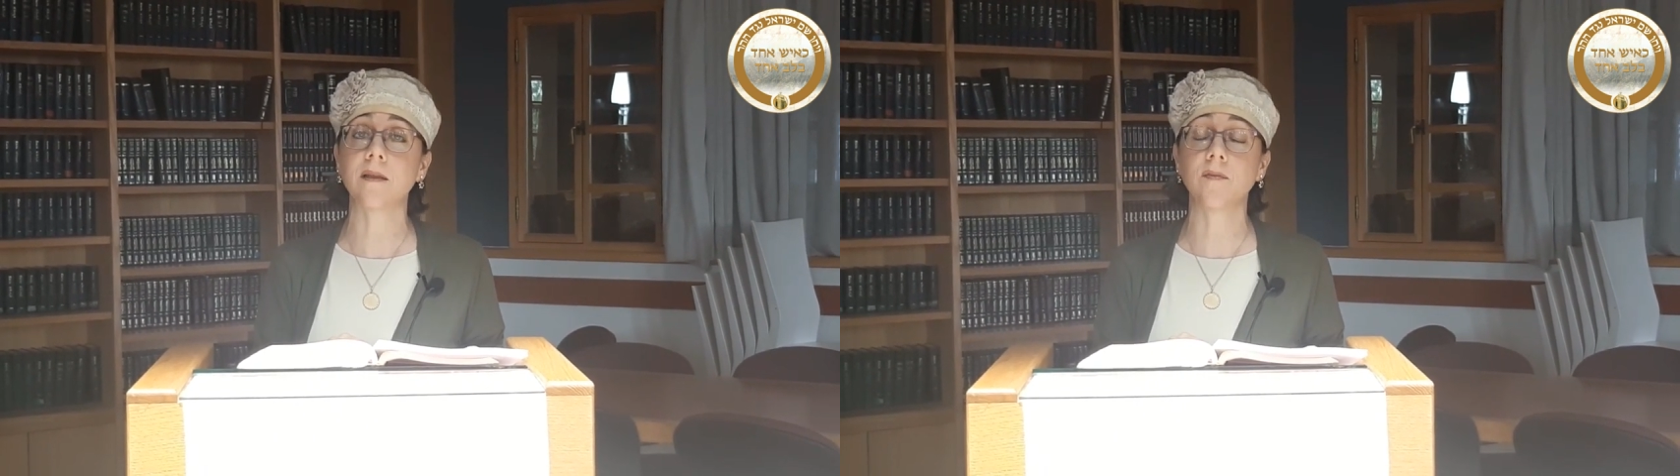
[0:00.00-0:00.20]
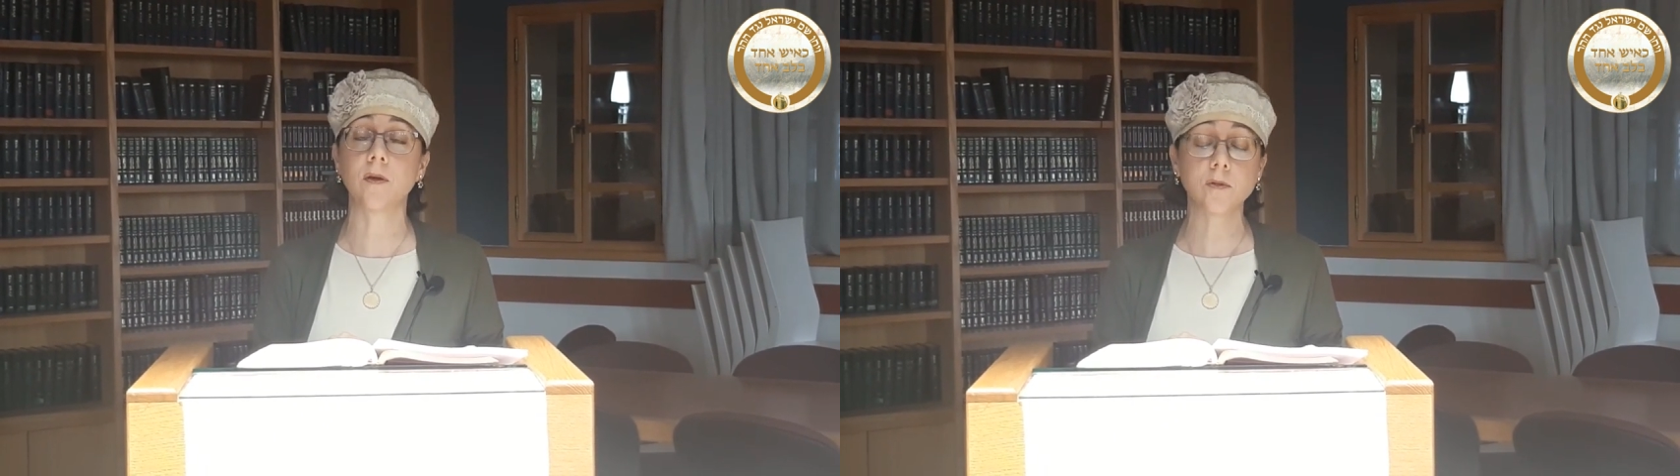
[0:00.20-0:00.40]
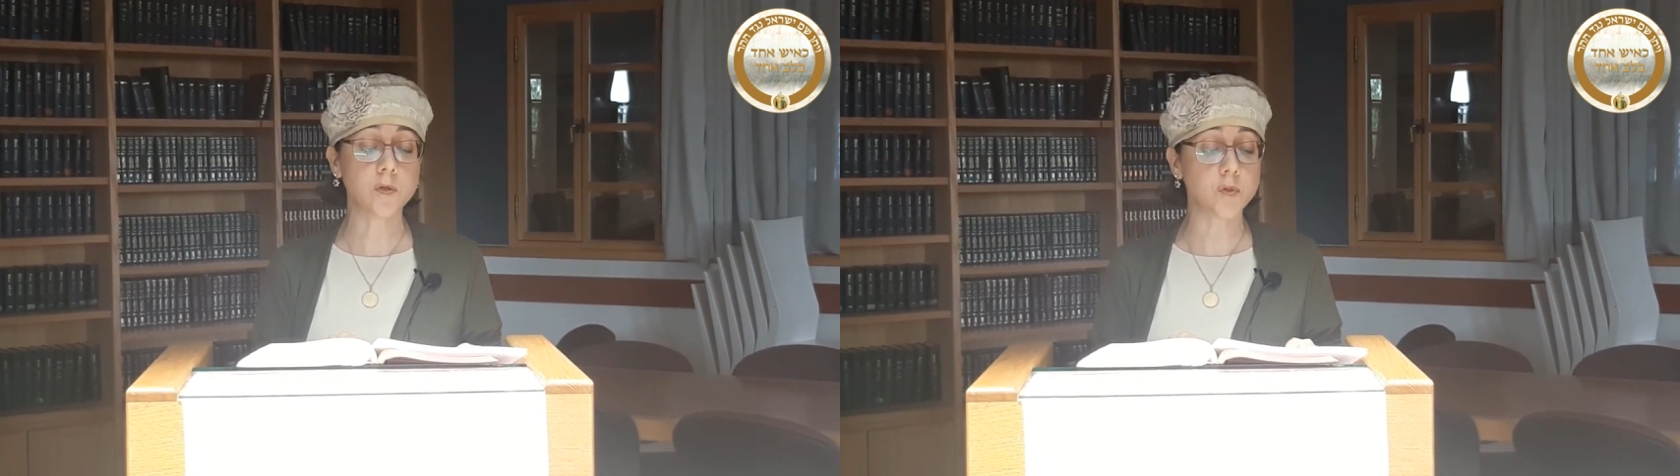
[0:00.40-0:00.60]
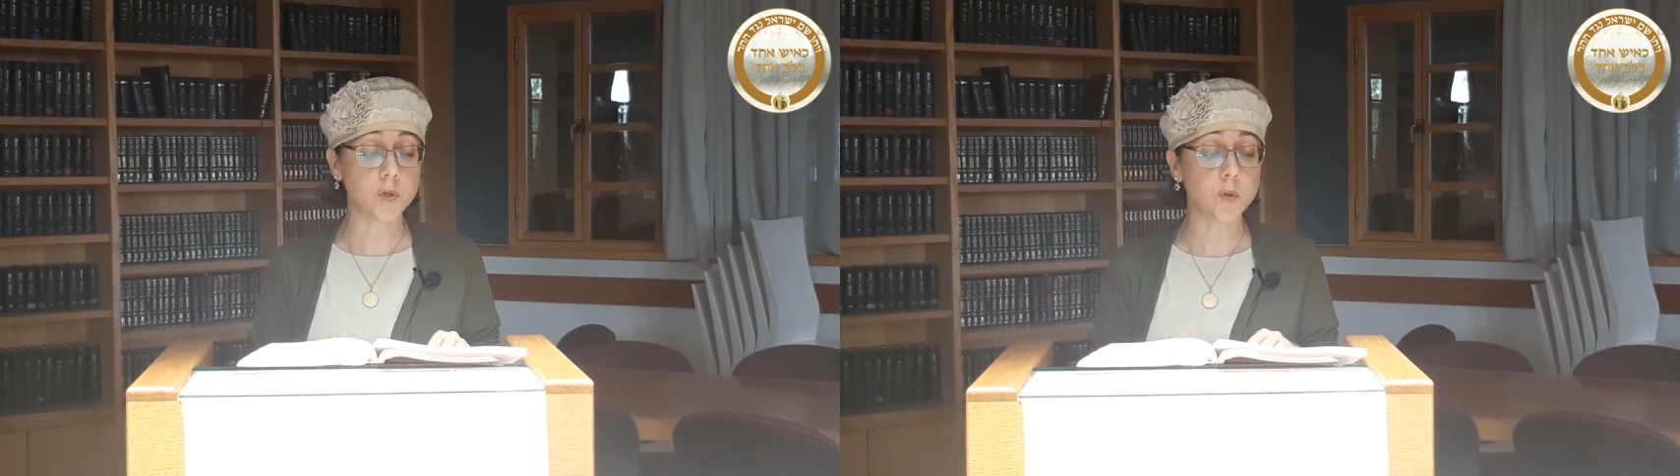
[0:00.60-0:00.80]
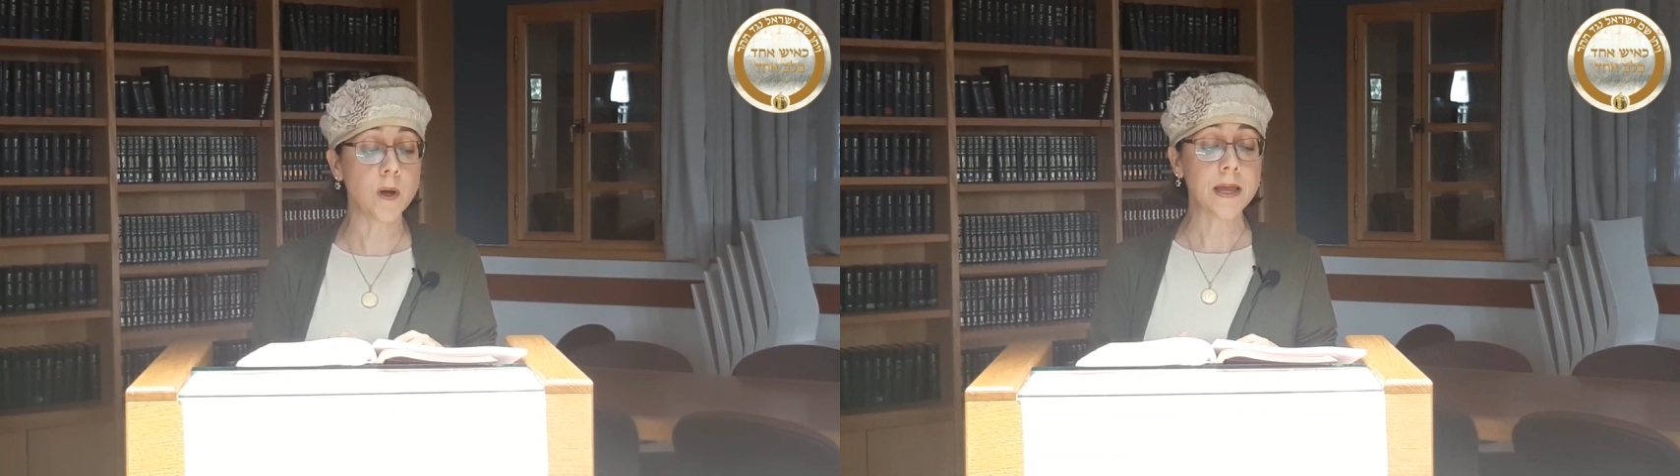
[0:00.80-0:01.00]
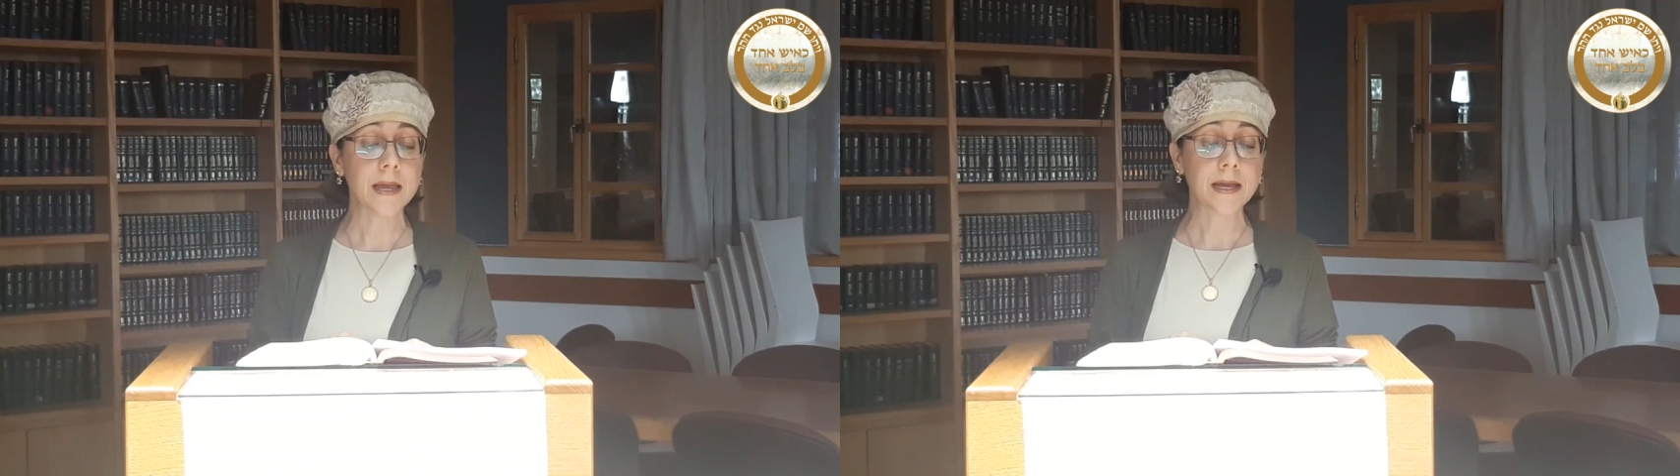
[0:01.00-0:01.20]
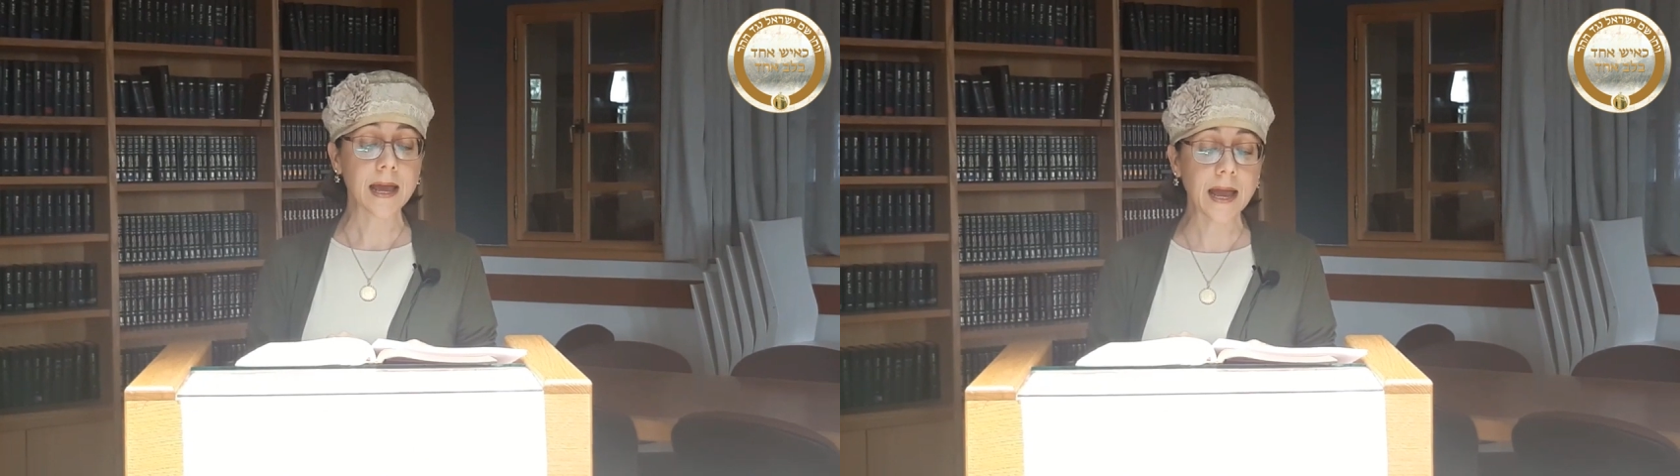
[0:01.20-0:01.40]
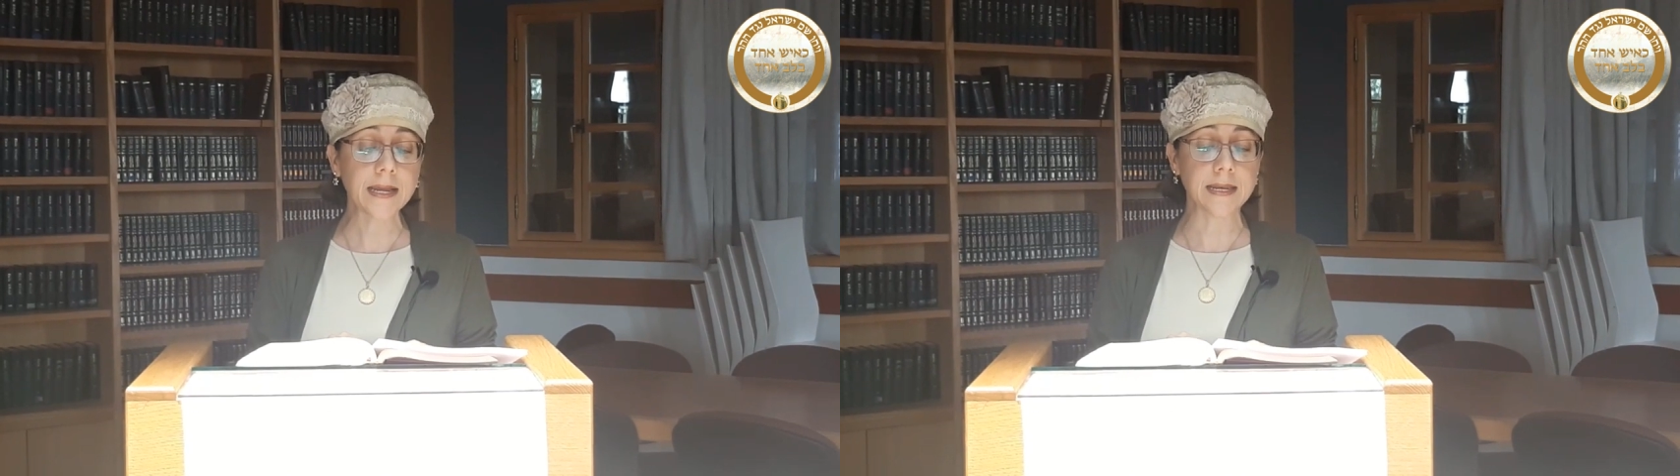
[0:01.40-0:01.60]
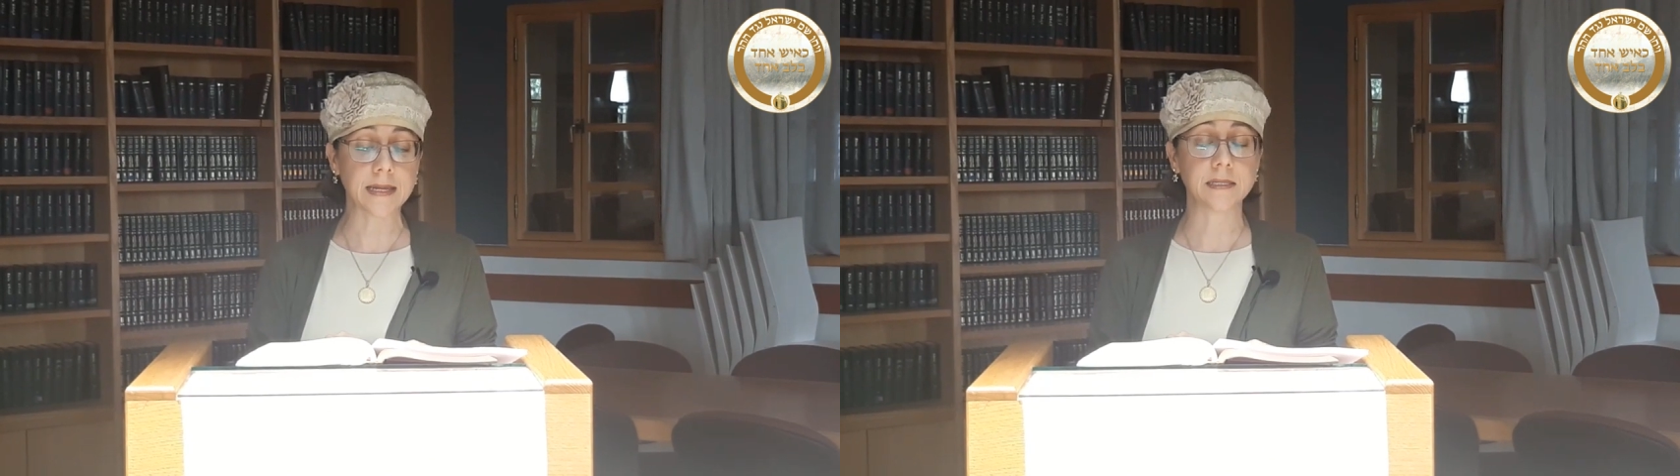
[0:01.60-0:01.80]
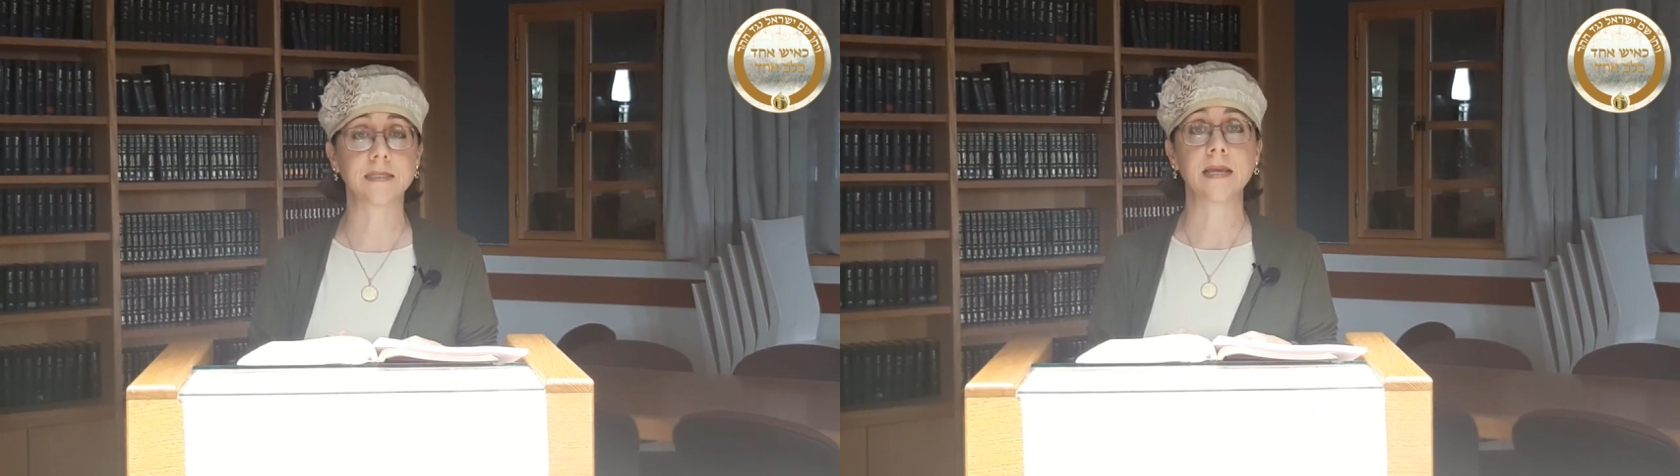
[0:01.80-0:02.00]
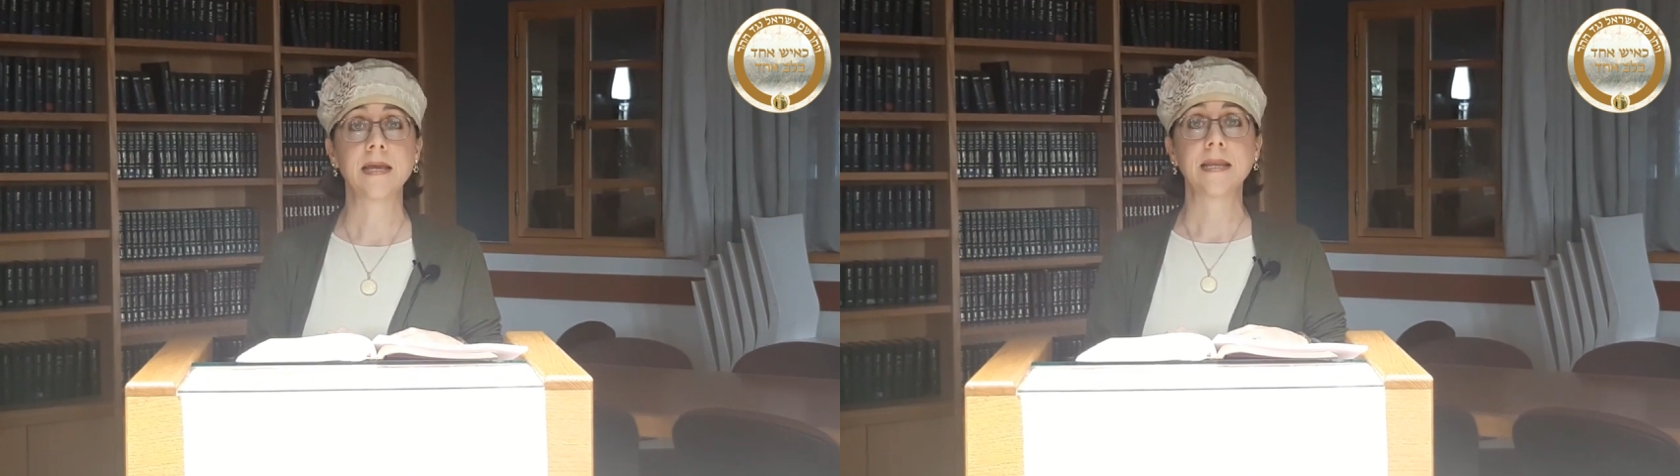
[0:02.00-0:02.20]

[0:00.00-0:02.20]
of those who do kindness.